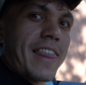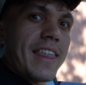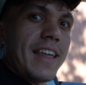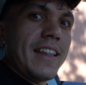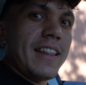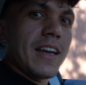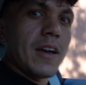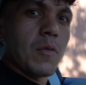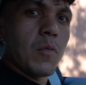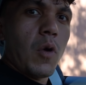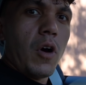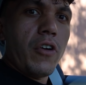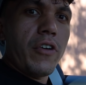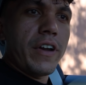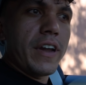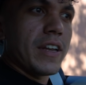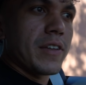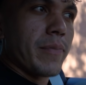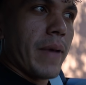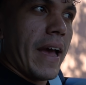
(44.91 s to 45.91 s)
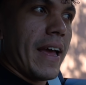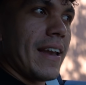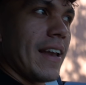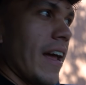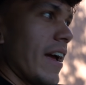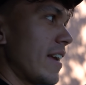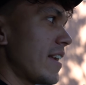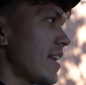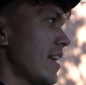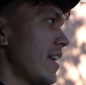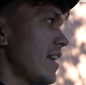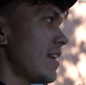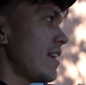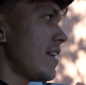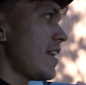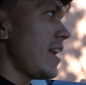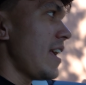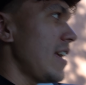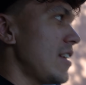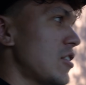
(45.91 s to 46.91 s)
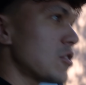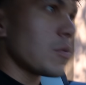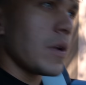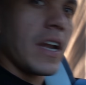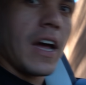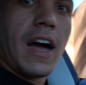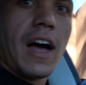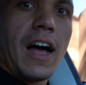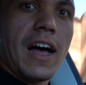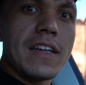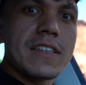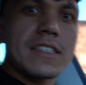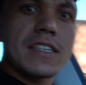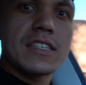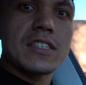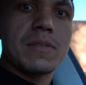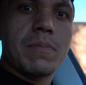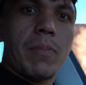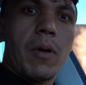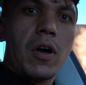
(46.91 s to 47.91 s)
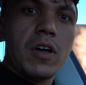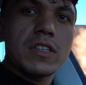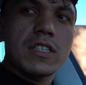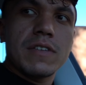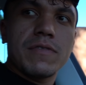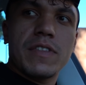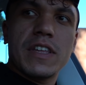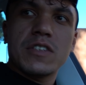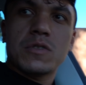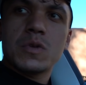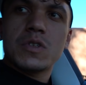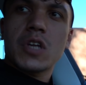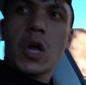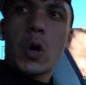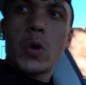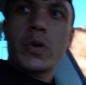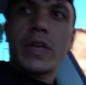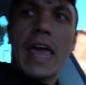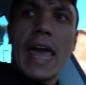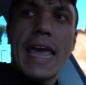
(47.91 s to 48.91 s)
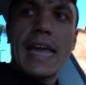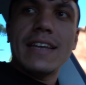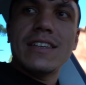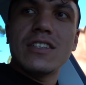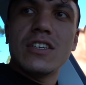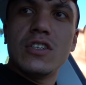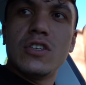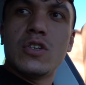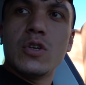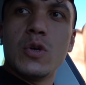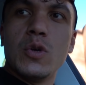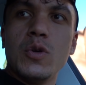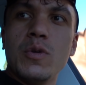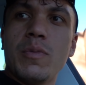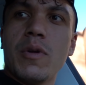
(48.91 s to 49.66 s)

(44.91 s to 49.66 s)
think they're worried, man. Like, you just want to ask his boss if this was okay to do,